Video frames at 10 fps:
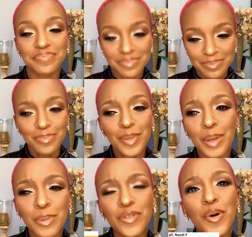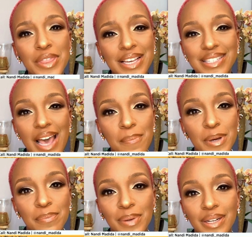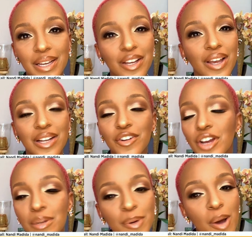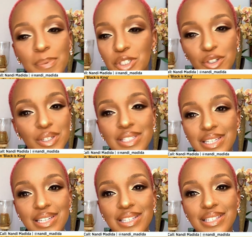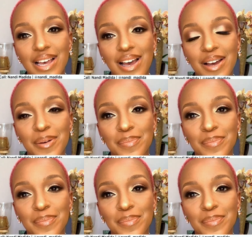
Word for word: Um, before things happen, but in, incredible opportunities.